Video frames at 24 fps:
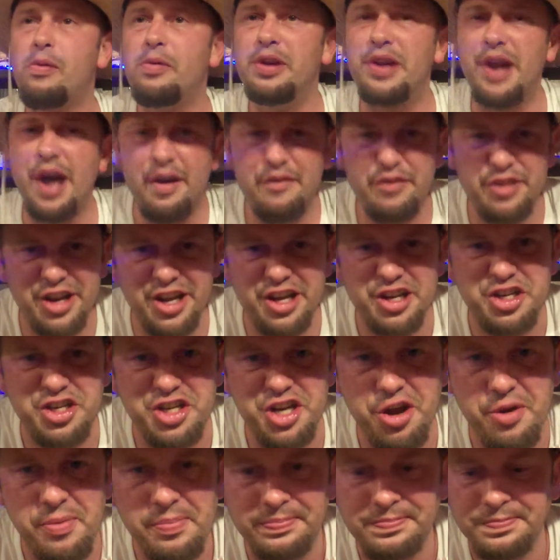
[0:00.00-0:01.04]
we'd have an
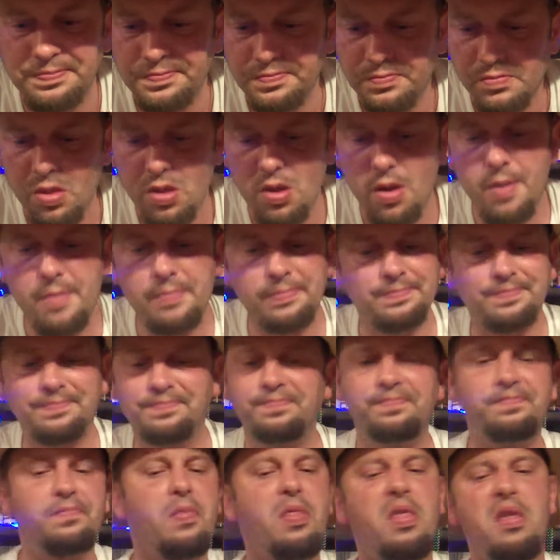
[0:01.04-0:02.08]
issue.
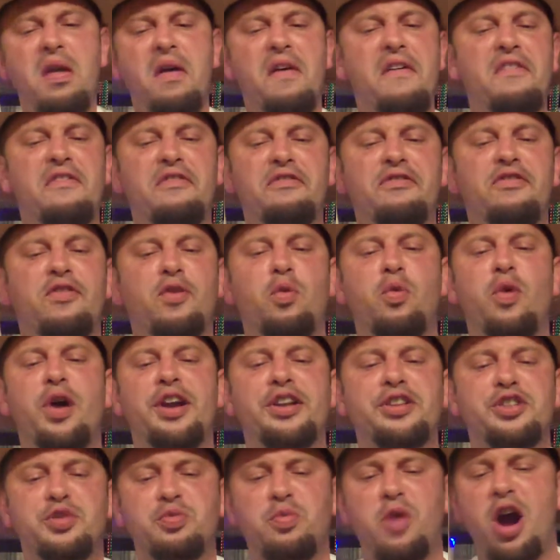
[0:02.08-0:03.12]
For
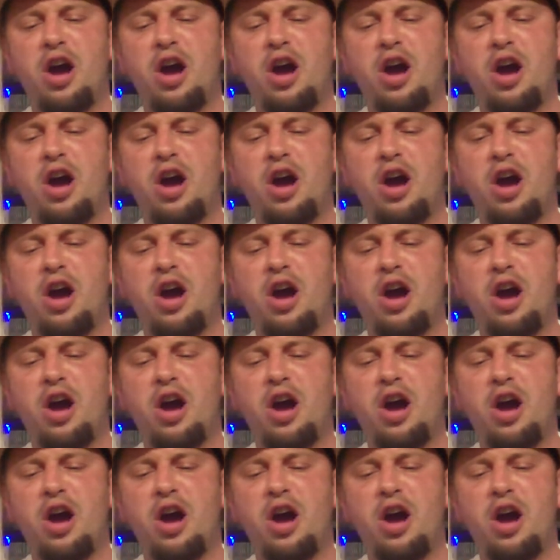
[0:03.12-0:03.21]
what it's